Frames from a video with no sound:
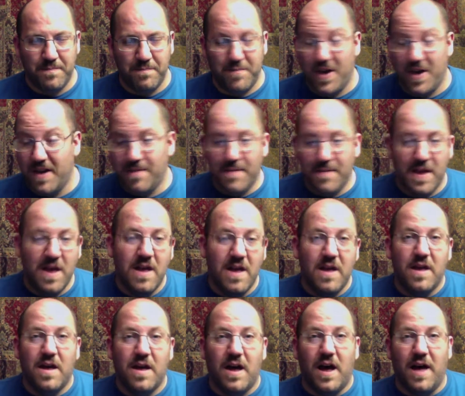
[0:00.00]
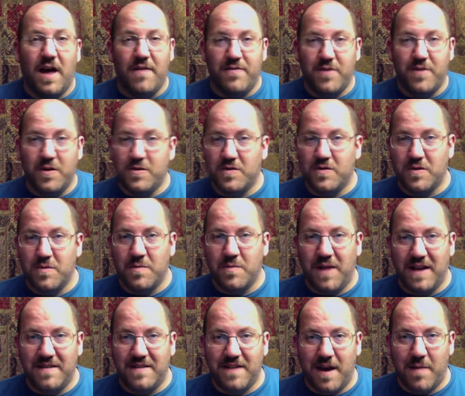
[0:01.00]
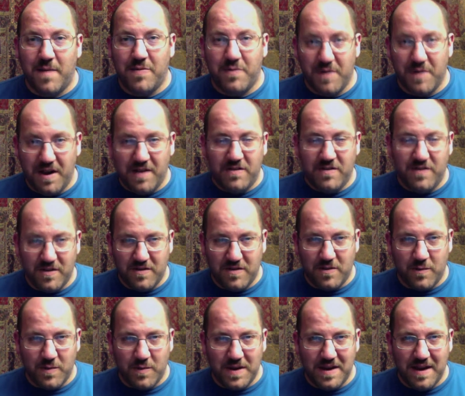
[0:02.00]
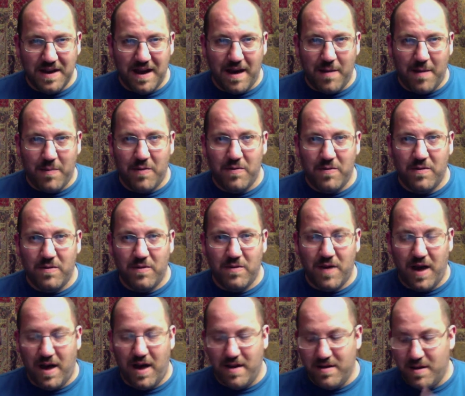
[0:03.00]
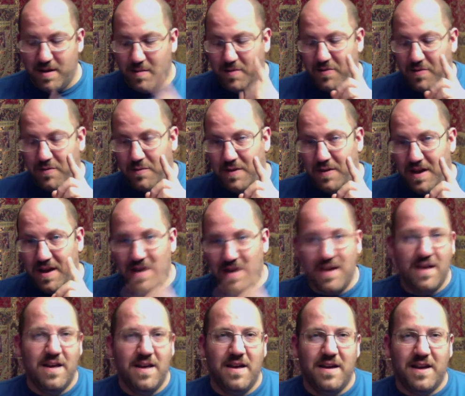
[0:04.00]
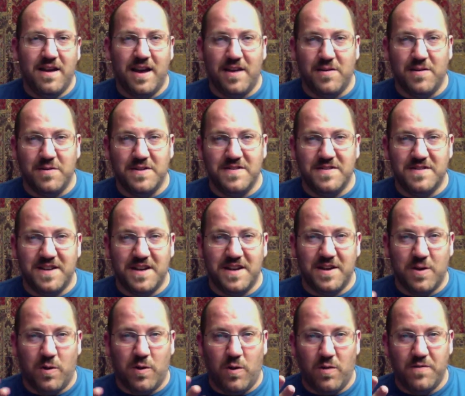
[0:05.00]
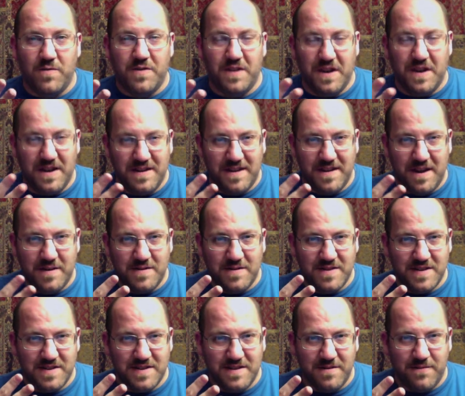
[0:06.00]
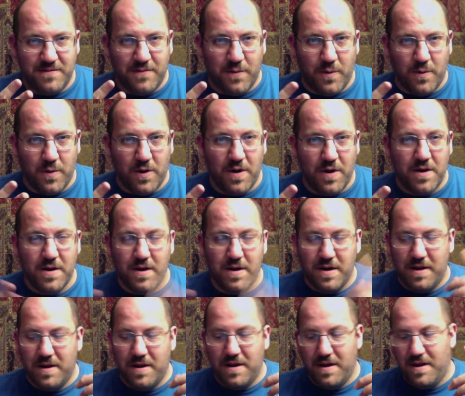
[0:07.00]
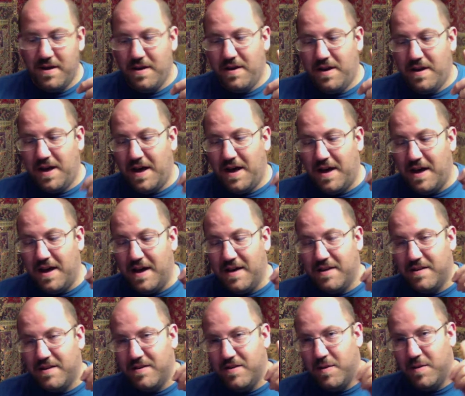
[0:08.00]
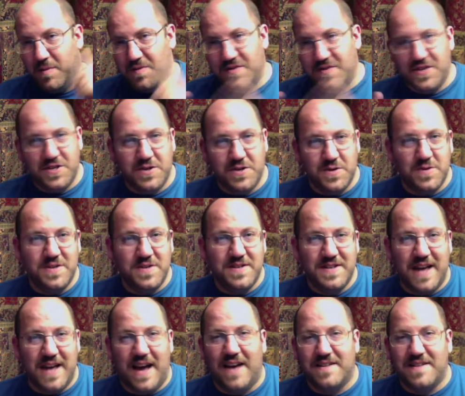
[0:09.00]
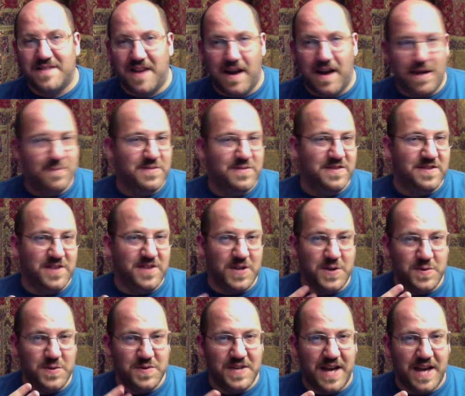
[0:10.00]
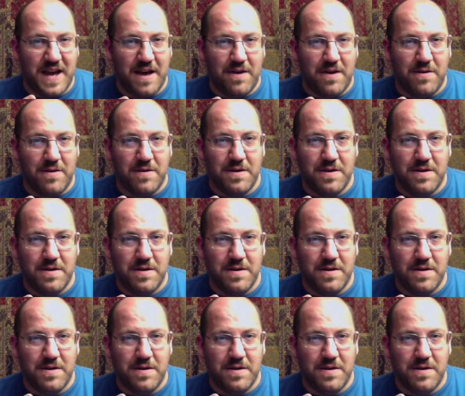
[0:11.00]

But uh, those are my top three, just to recap. Uh, number three, Killer Instinct Gold for the Nintendo 64. Uh, number two, Tass Times in Tonetown.